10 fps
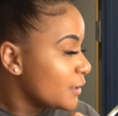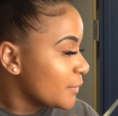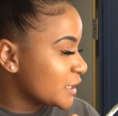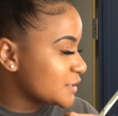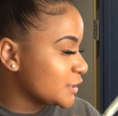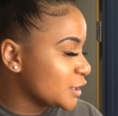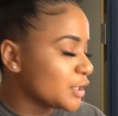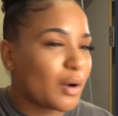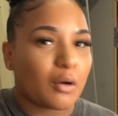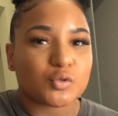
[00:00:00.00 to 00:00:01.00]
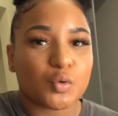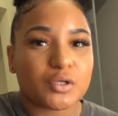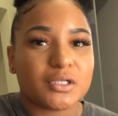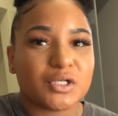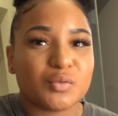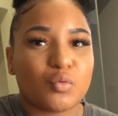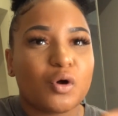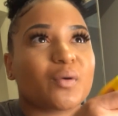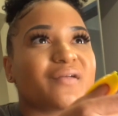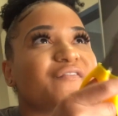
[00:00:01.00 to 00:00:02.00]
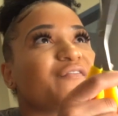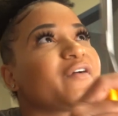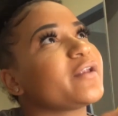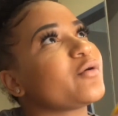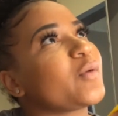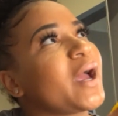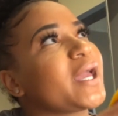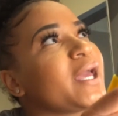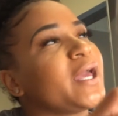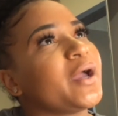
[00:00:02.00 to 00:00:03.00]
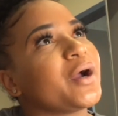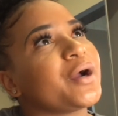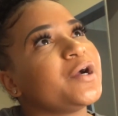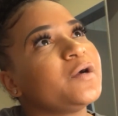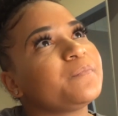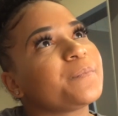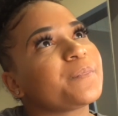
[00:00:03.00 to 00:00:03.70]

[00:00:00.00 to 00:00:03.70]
Because the litty board, I was worried the litty board would fit right here.